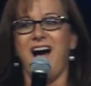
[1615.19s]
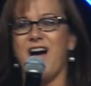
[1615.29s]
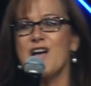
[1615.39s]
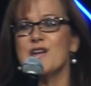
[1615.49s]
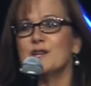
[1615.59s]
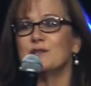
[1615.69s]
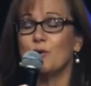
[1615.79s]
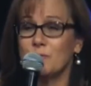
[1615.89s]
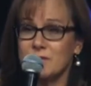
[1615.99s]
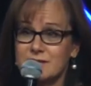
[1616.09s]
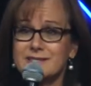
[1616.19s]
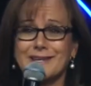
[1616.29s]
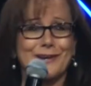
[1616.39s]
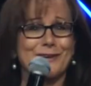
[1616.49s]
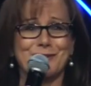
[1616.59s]
I don't mean to
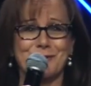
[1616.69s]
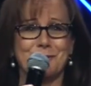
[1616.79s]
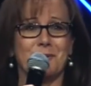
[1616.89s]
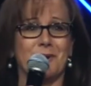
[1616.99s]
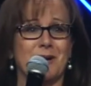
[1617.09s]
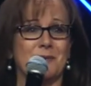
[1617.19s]
scare you.